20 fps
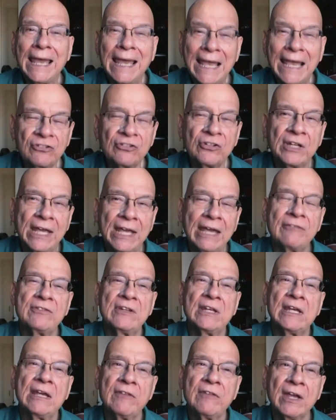I actually
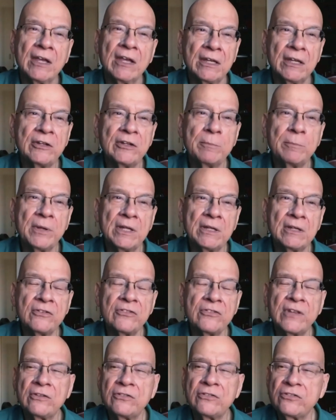have to have that kind of
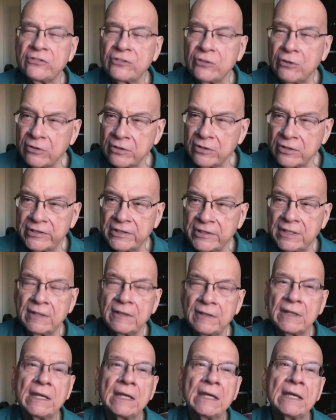dependence, that
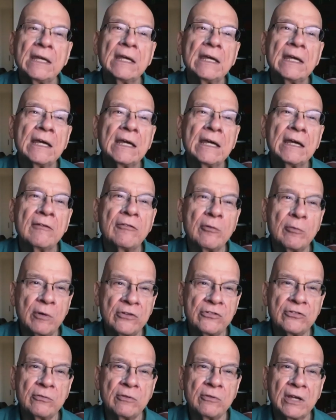certainty of
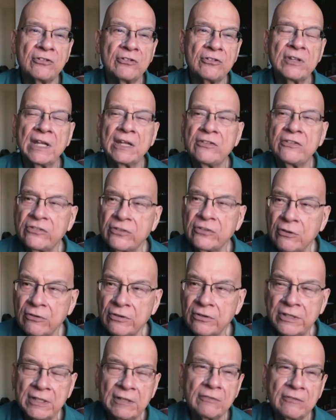the resurrection, that
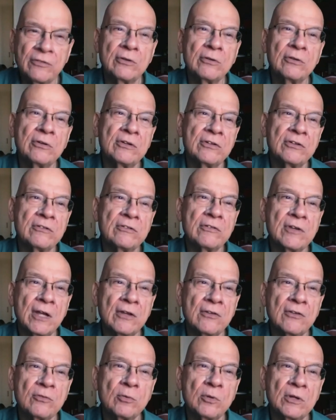certainty of the goodness
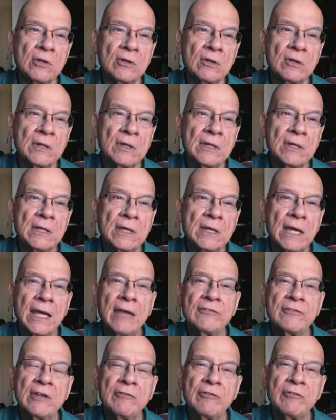of God's will.
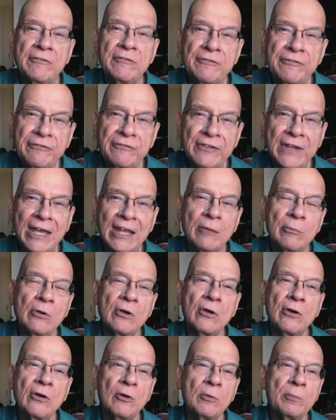I have to have an
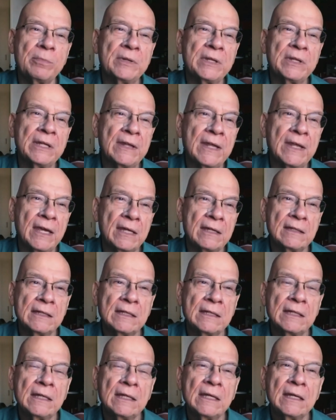infallible hope in
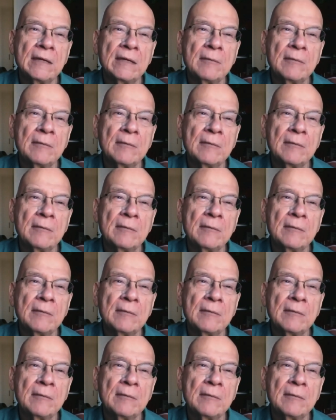that.